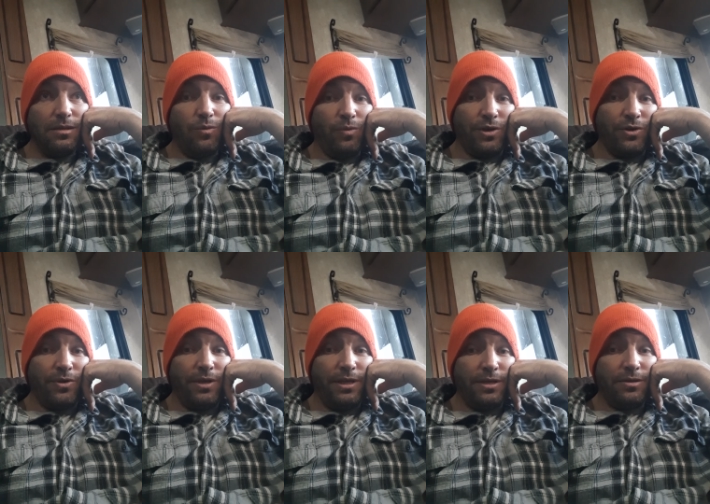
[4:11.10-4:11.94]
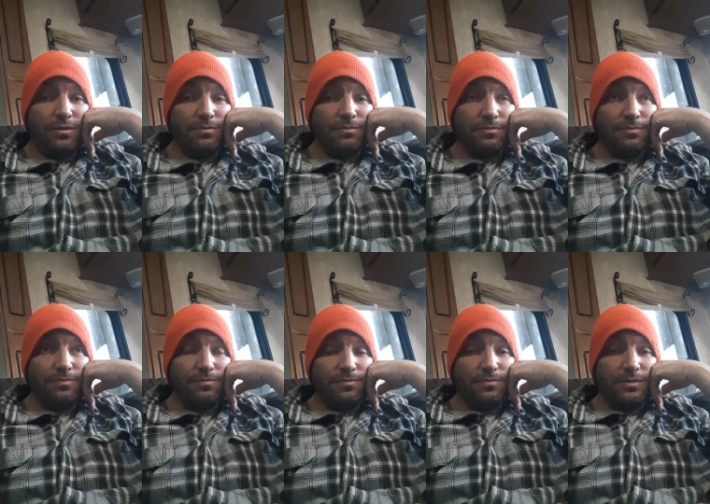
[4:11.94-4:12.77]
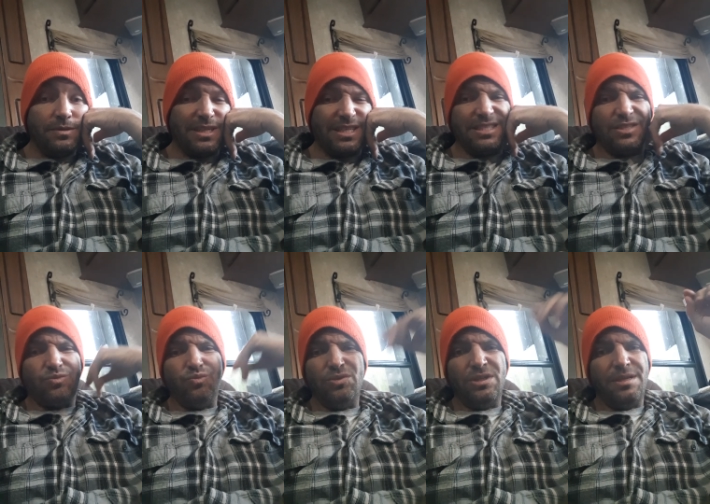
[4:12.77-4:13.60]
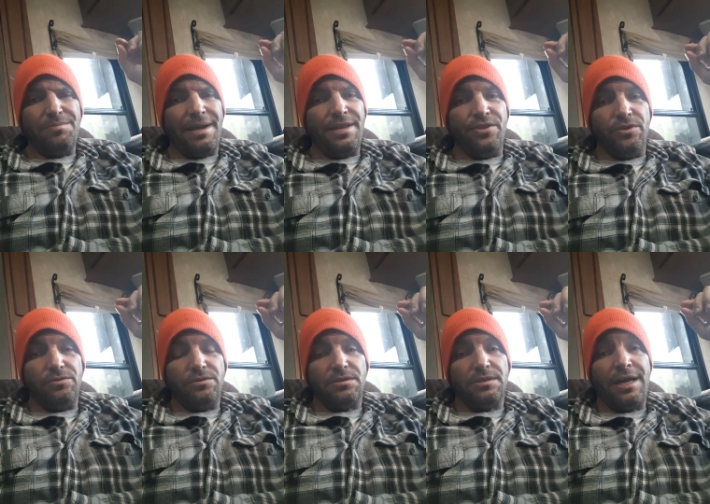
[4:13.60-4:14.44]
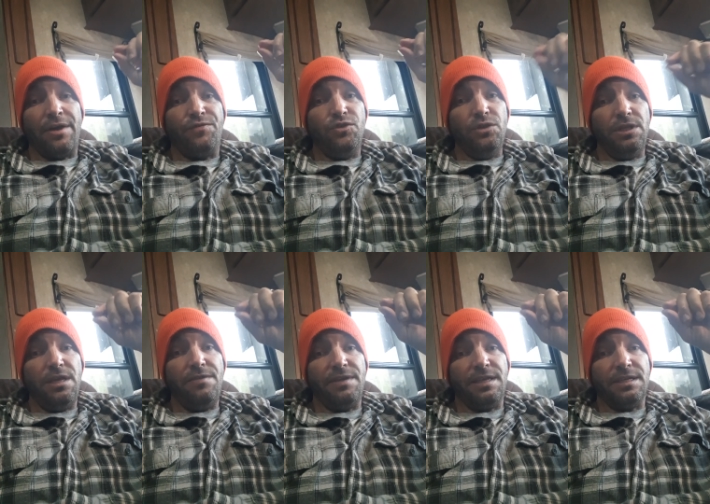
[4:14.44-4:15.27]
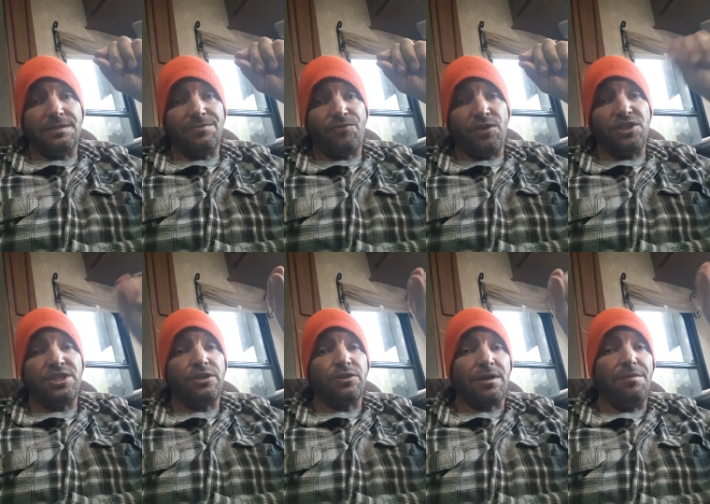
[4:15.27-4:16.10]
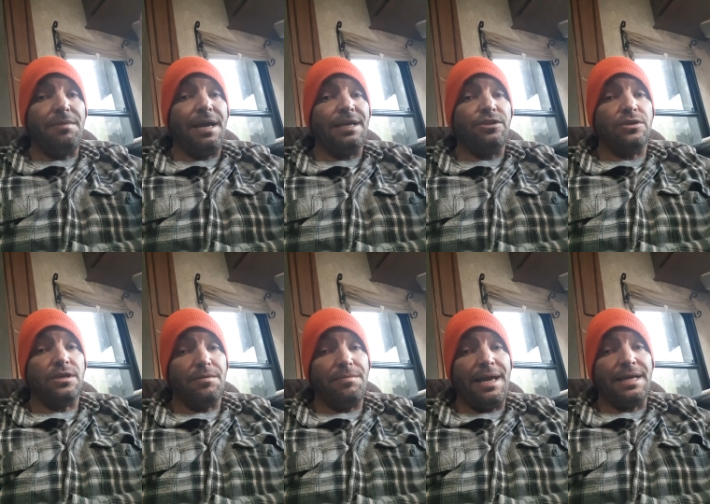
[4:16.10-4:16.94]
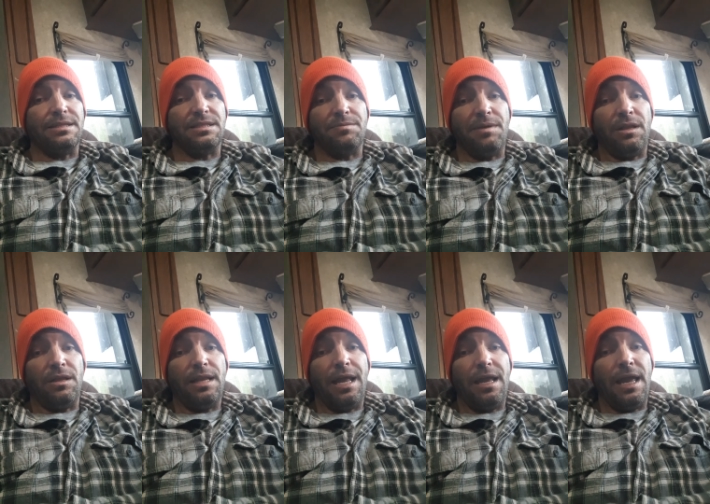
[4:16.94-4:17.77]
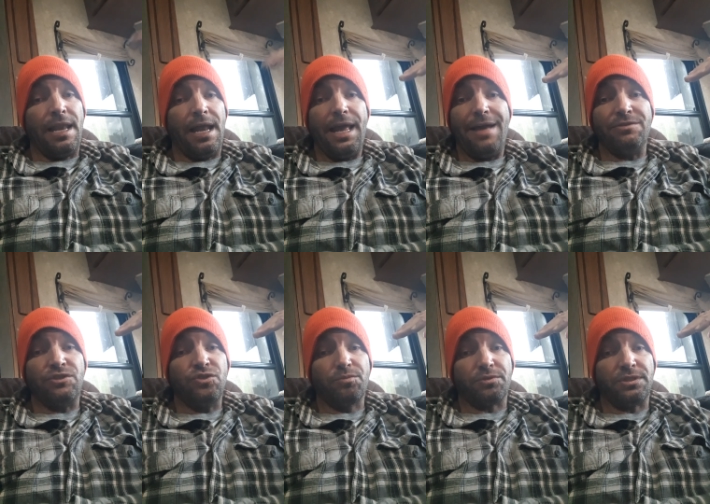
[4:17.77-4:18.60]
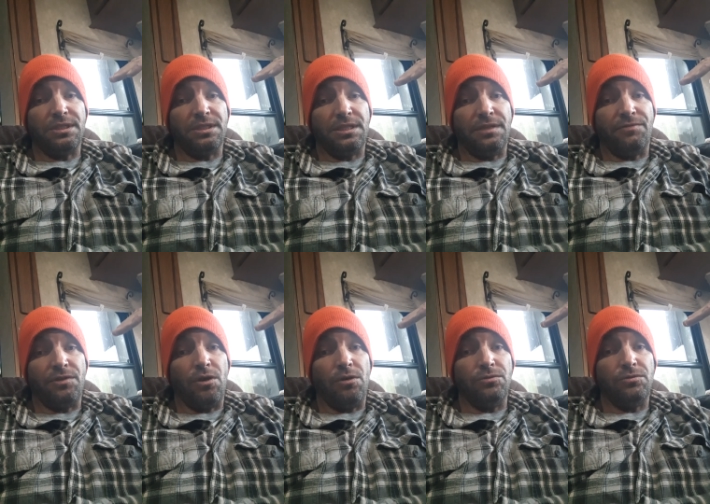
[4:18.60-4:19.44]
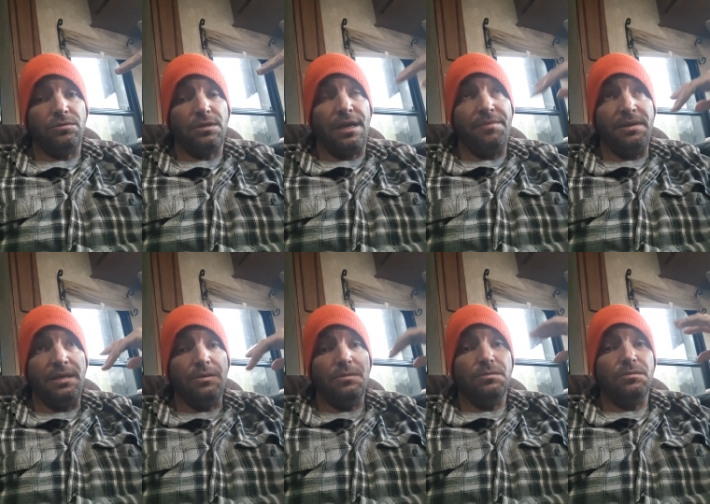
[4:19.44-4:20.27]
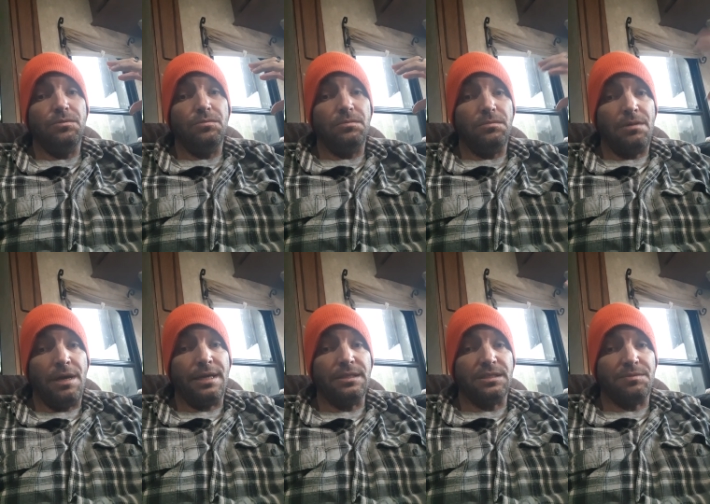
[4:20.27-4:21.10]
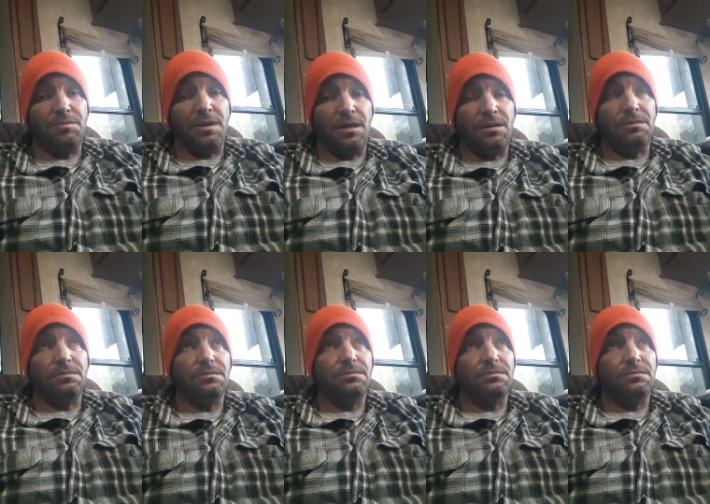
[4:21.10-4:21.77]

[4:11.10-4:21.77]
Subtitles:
when you're in here because it's really minute. Now, if you leave and get some fresh air and come back, you can come back and smell it. And I have a super sensitive nose. I mean, I can smell